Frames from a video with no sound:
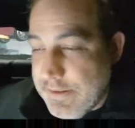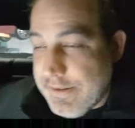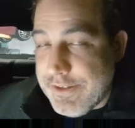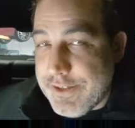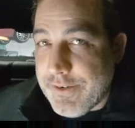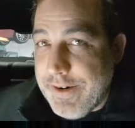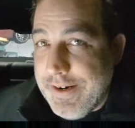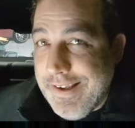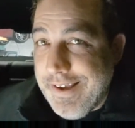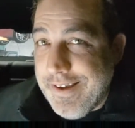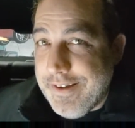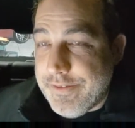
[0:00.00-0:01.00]
1.5 degrees
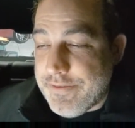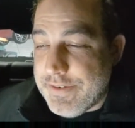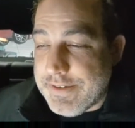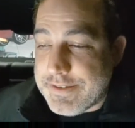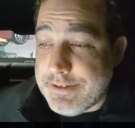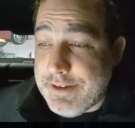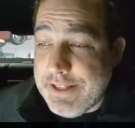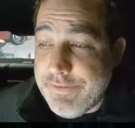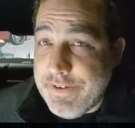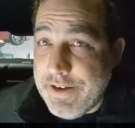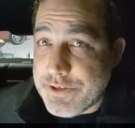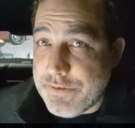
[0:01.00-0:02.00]
and a slightly
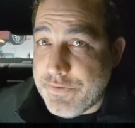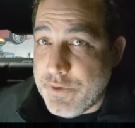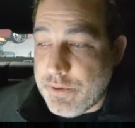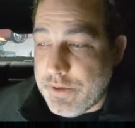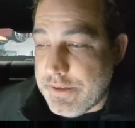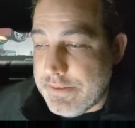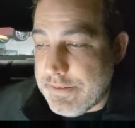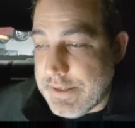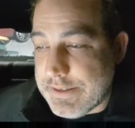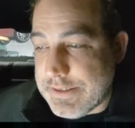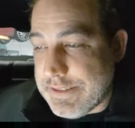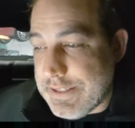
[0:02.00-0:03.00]
faster fuel in,
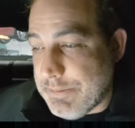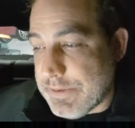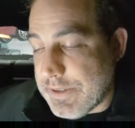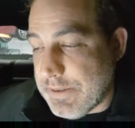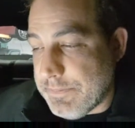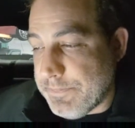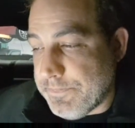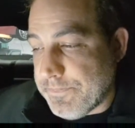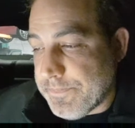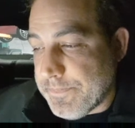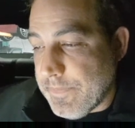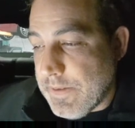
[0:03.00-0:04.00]
that seems, I
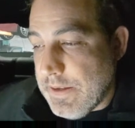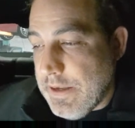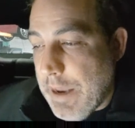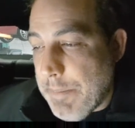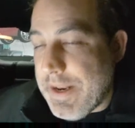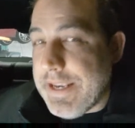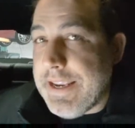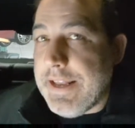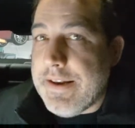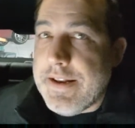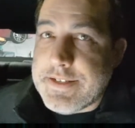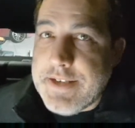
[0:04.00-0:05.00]
mean, I get
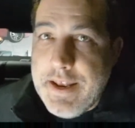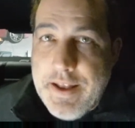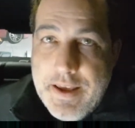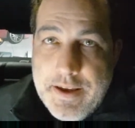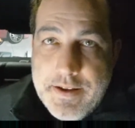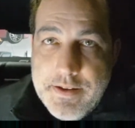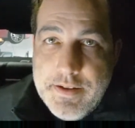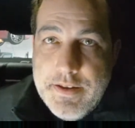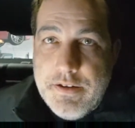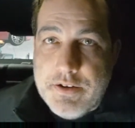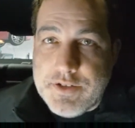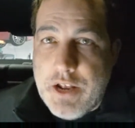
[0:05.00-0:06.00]
it, it's NA.
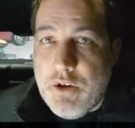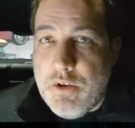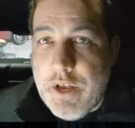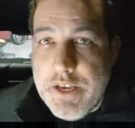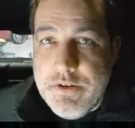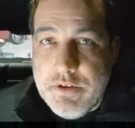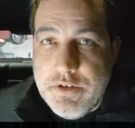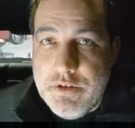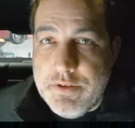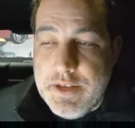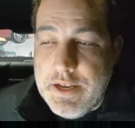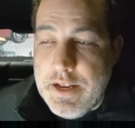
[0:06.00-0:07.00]
There's not a whole lot you can do
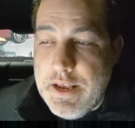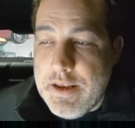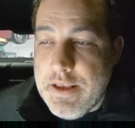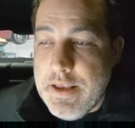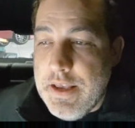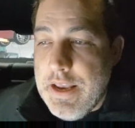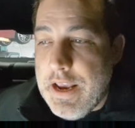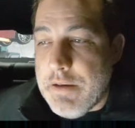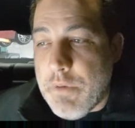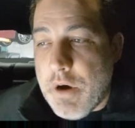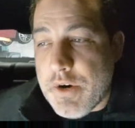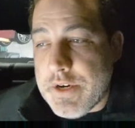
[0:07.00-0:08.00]
with NA, and
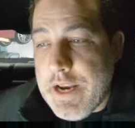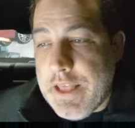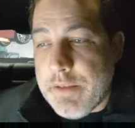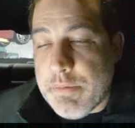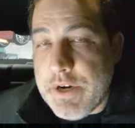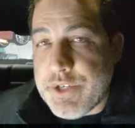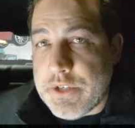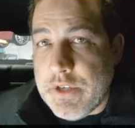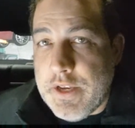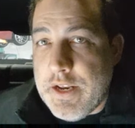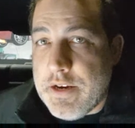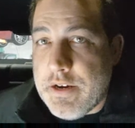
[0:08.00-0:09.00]
modern calibrations on
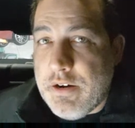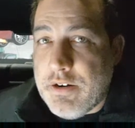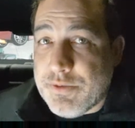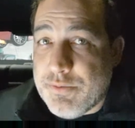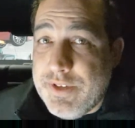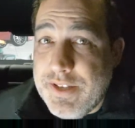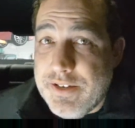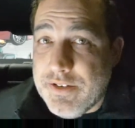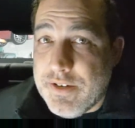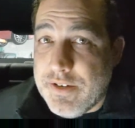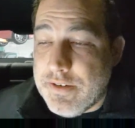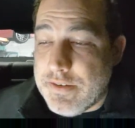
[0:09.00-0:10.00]
NA cars are really
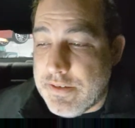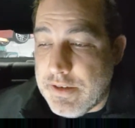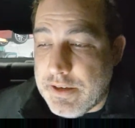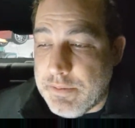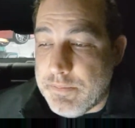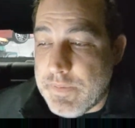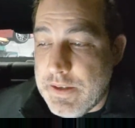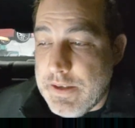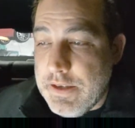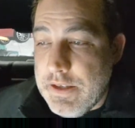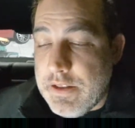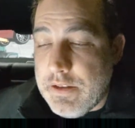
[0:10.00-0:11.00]
good. The
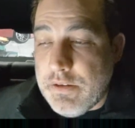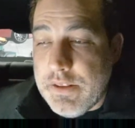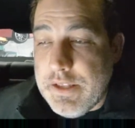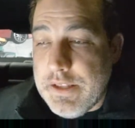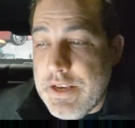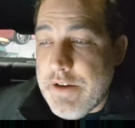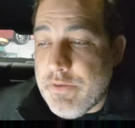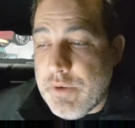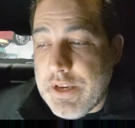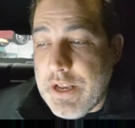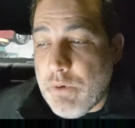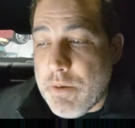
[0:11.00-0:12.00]
only thing that you ever really
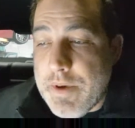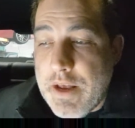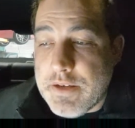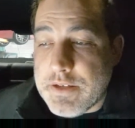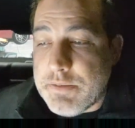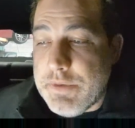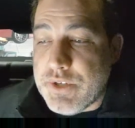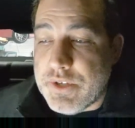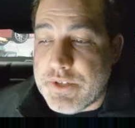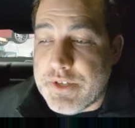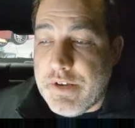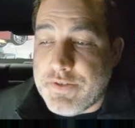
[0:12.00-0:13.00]
got to worry about is emission
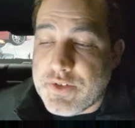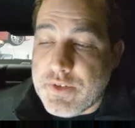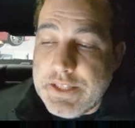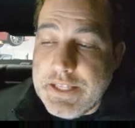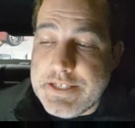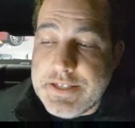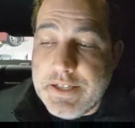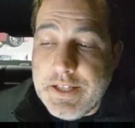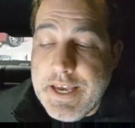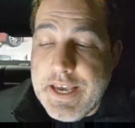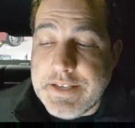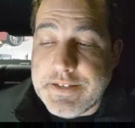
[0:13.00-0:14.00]
stuff. So, like, these
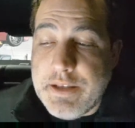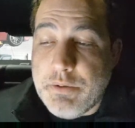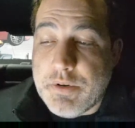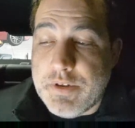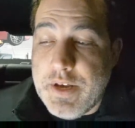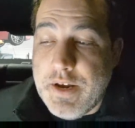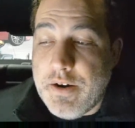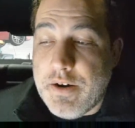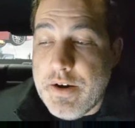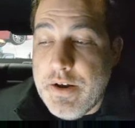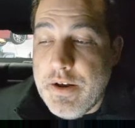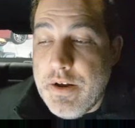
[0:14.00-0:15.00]
delays that were there
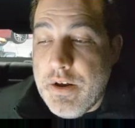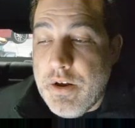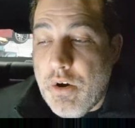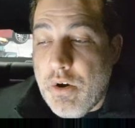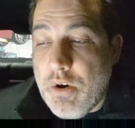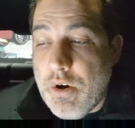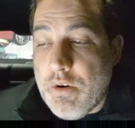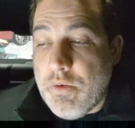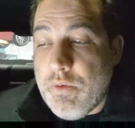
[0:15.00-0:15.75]
were